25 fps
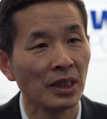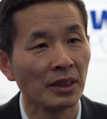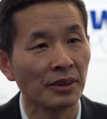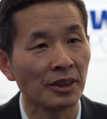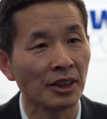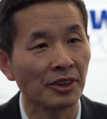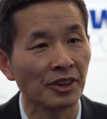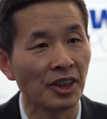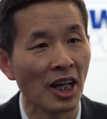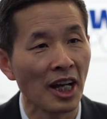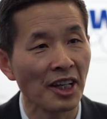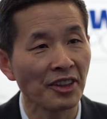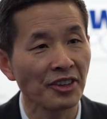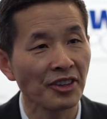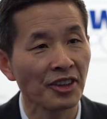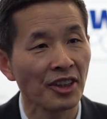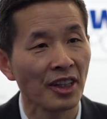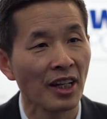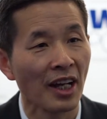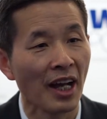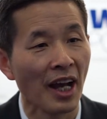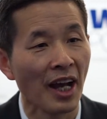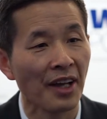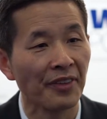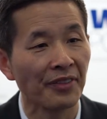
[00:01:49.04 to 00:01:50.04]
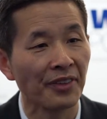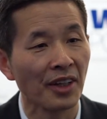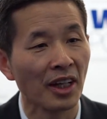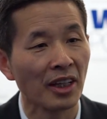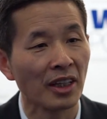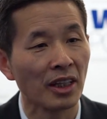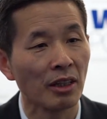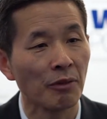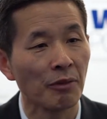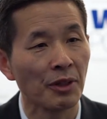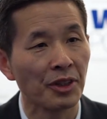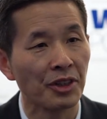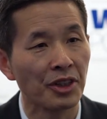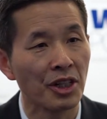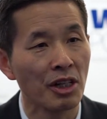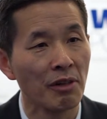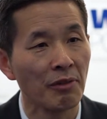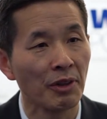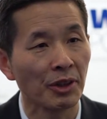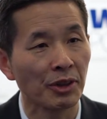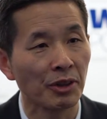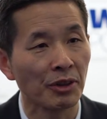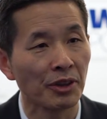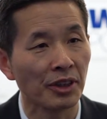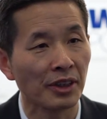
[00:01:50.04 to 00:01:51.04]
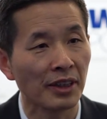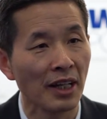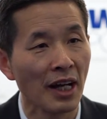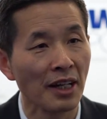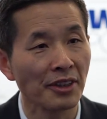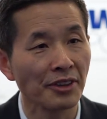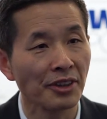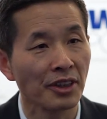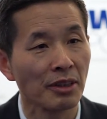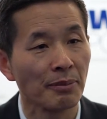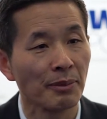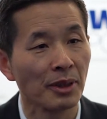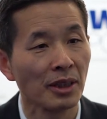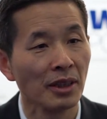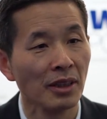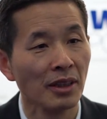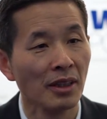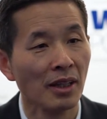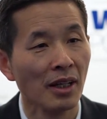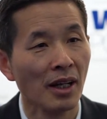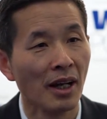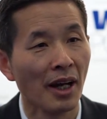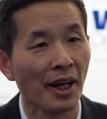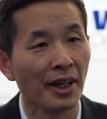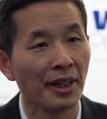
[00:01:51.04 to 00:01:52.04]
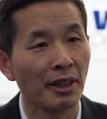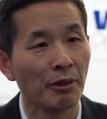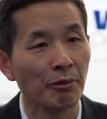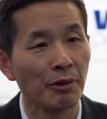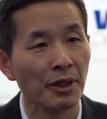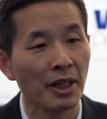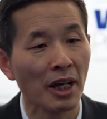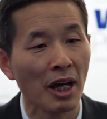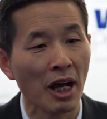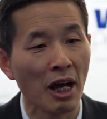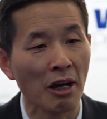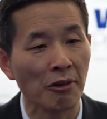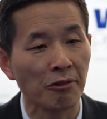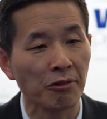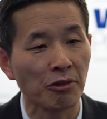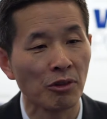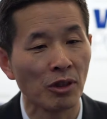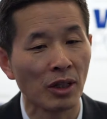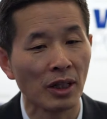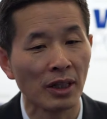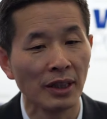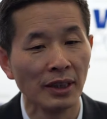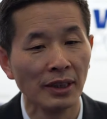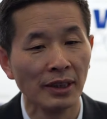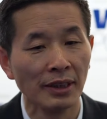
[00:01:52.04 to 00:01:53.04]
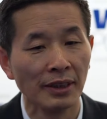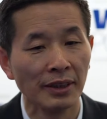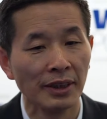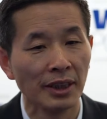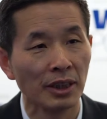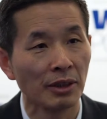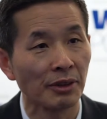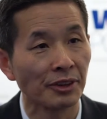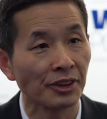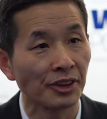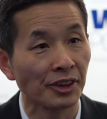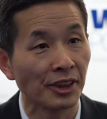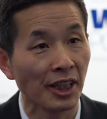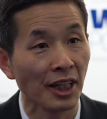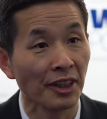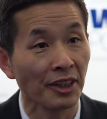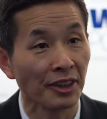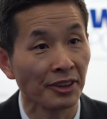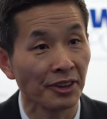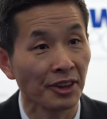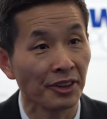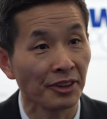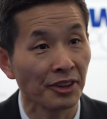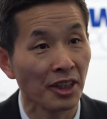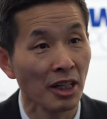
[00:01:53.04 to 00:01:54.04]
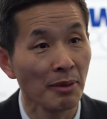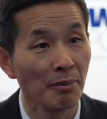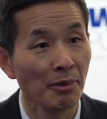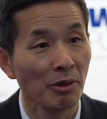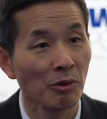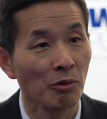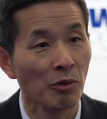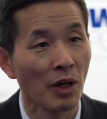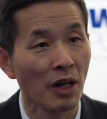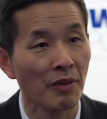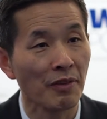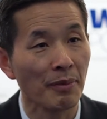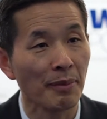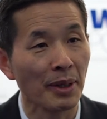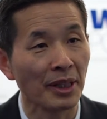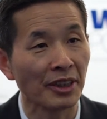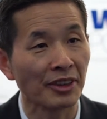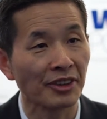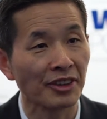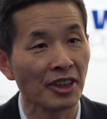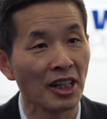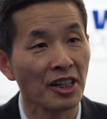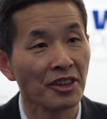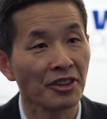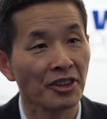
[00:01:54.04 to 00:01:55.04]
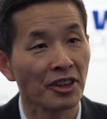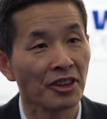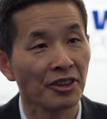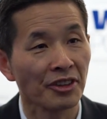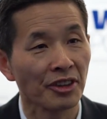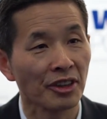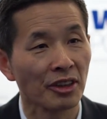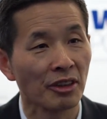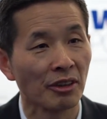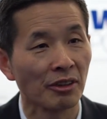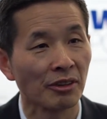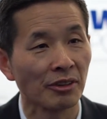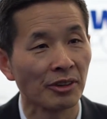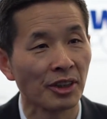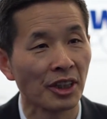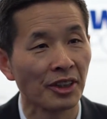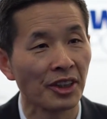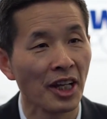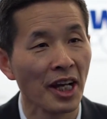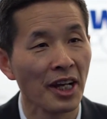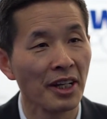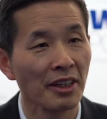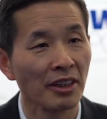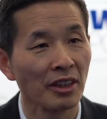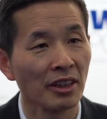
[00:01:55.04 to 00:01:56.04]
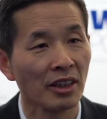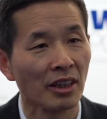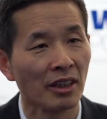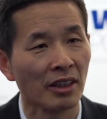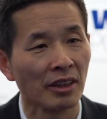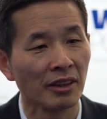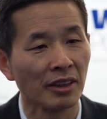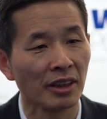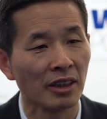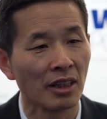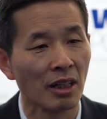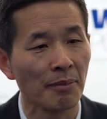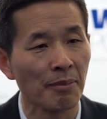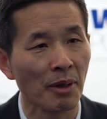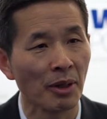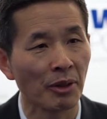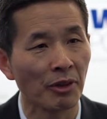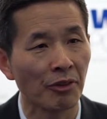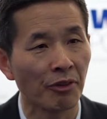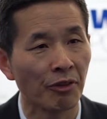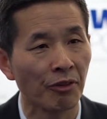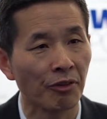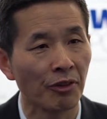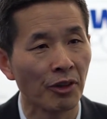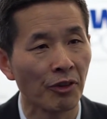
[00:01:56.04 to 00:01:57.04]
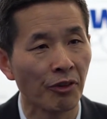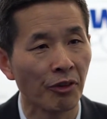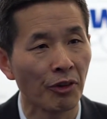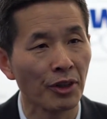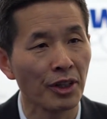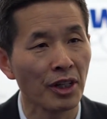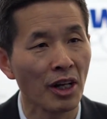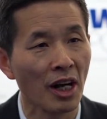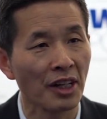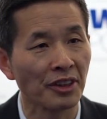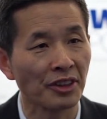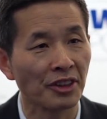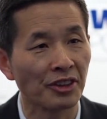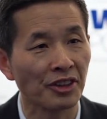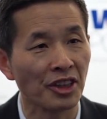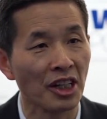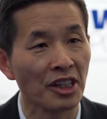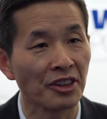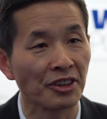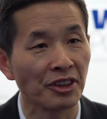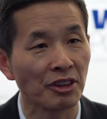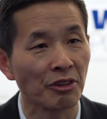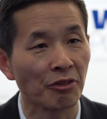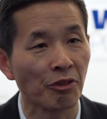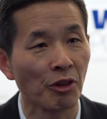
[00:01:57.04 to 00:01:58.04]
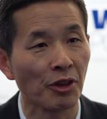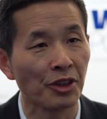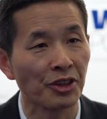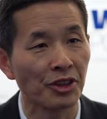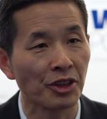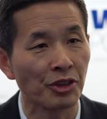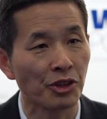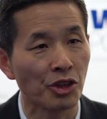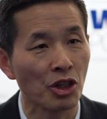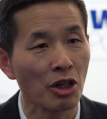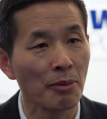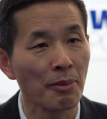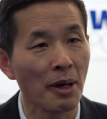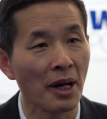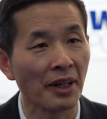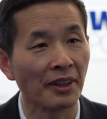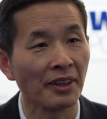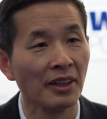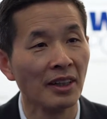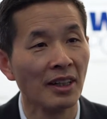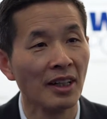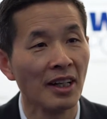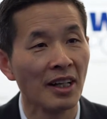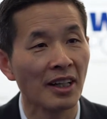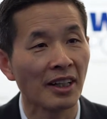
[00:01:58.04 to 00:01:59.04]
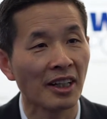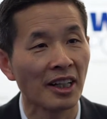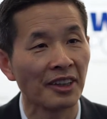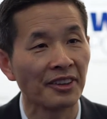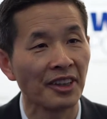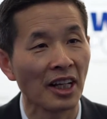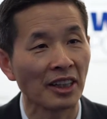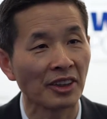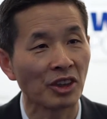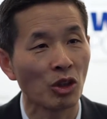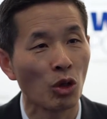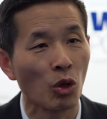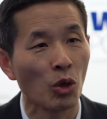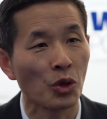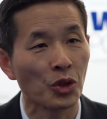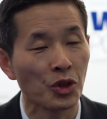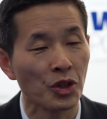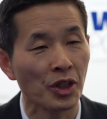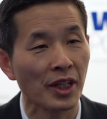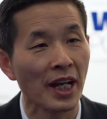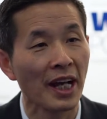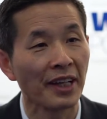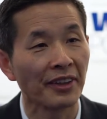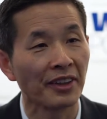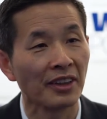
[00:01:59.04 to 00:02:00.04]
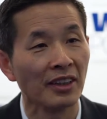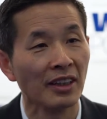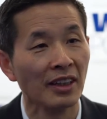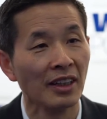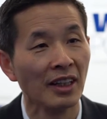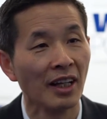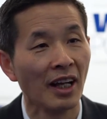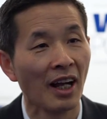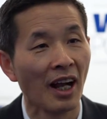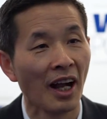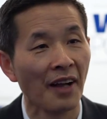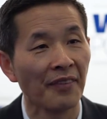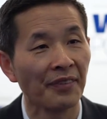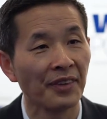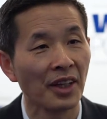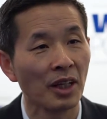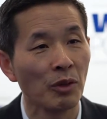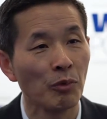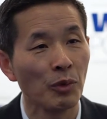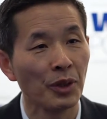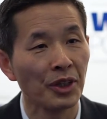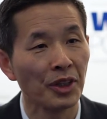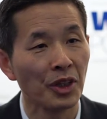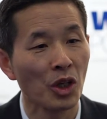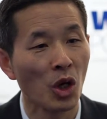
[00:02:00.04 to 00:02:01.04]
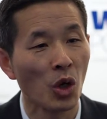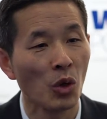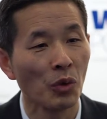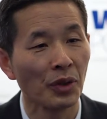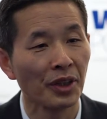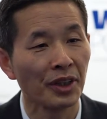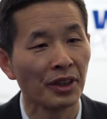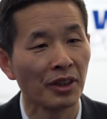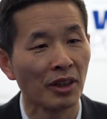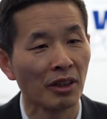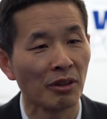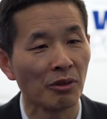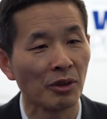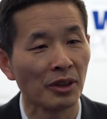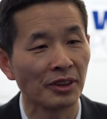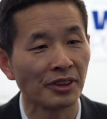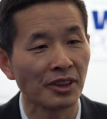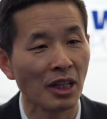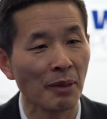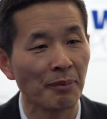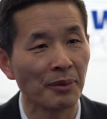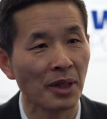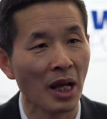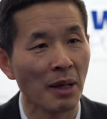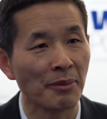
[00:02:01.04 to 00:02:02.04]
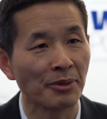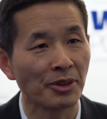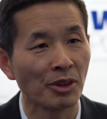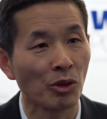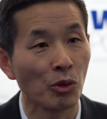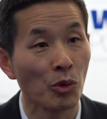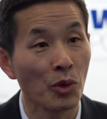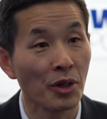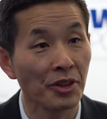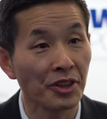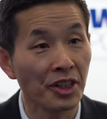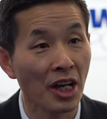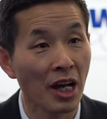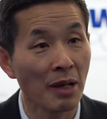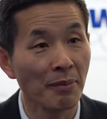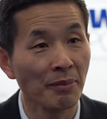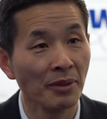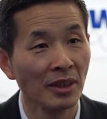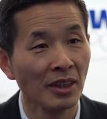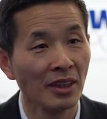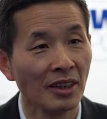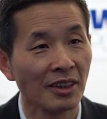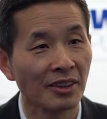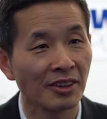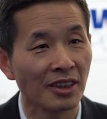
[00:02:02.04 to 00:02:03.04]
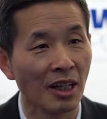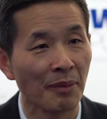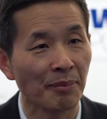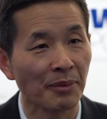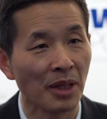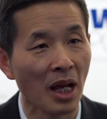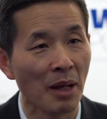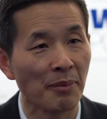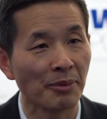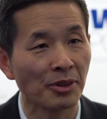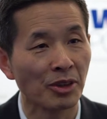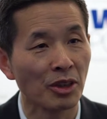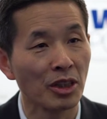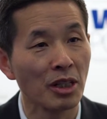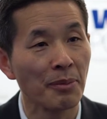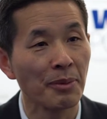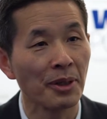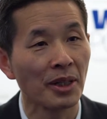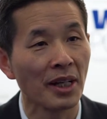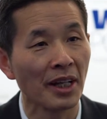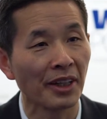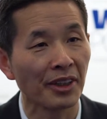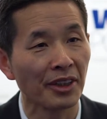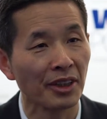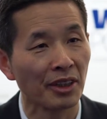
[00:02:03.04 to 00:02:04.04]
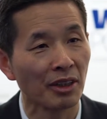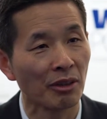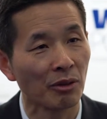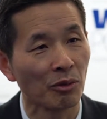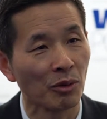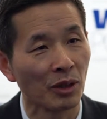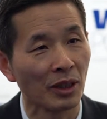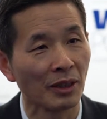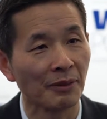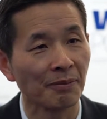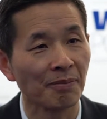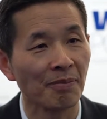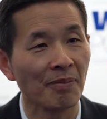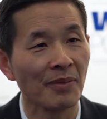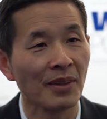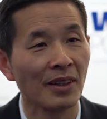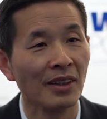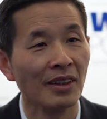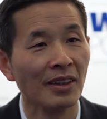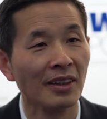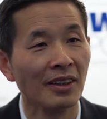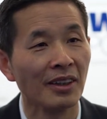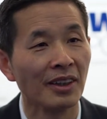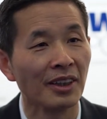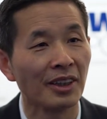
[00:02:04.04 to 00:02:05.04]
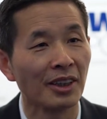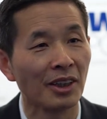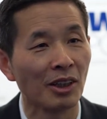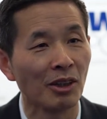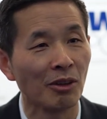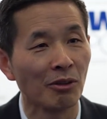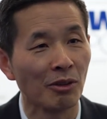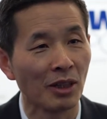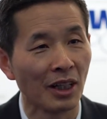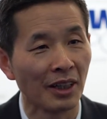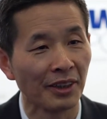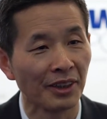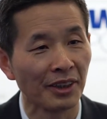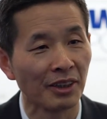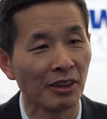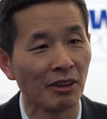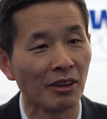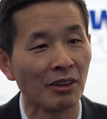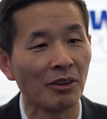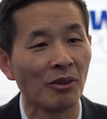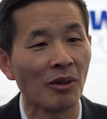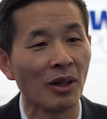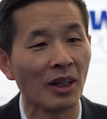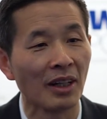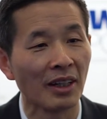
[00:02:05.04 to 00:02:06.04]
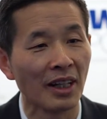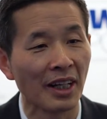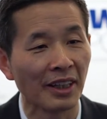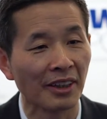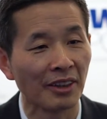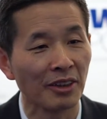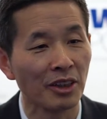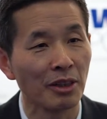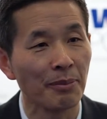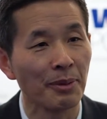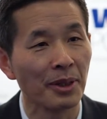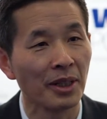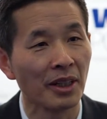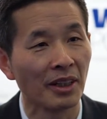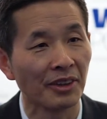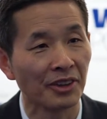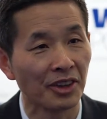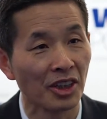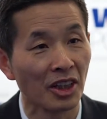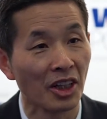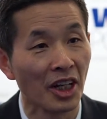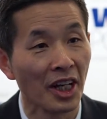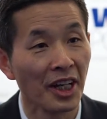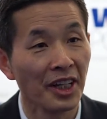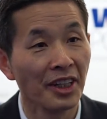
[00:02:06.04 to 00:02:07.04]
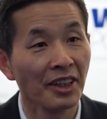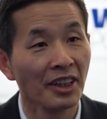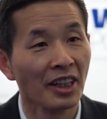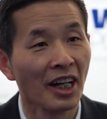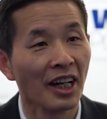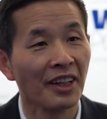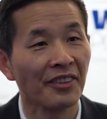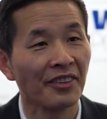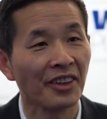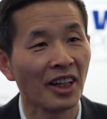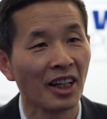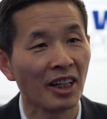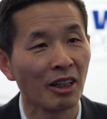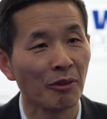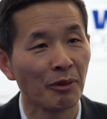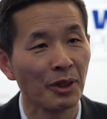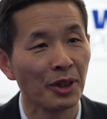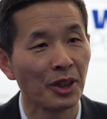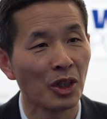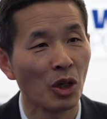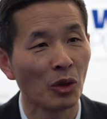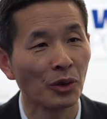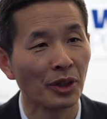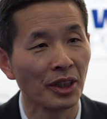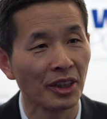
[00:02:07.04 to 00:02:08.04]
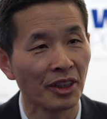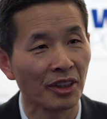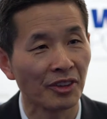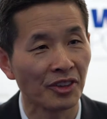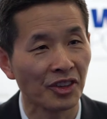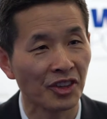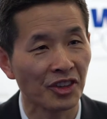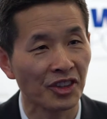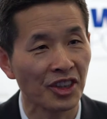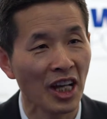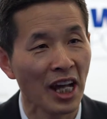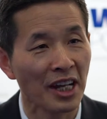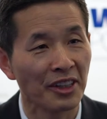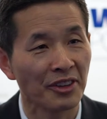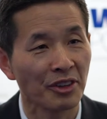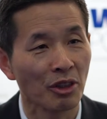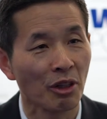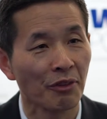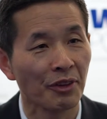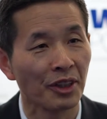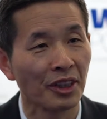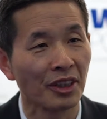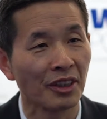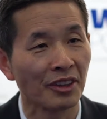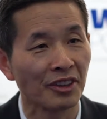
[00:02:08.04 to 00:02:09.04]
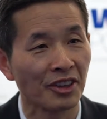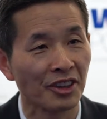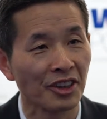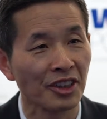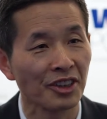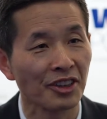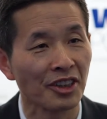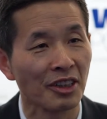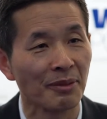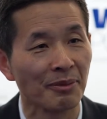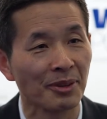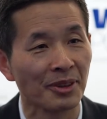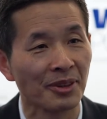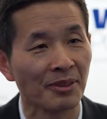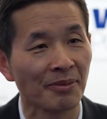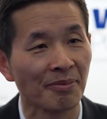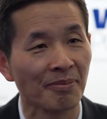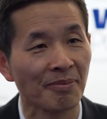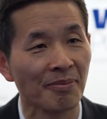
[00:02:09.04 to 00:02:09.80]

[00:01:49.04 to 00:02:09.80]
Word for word: the test and then we deliver to the customer, and we have. Uh, you know, SCADA system. We have many sensors, you know, today, uh, you know, about 300 sensors for each turbine connected all together. And then we know, you know, sometimes real time, sometimes a little bit like, you know, uh, you know, uh, you know, uh, like a little bit delayed, and then we know the, you know, the status of the, you know, the systems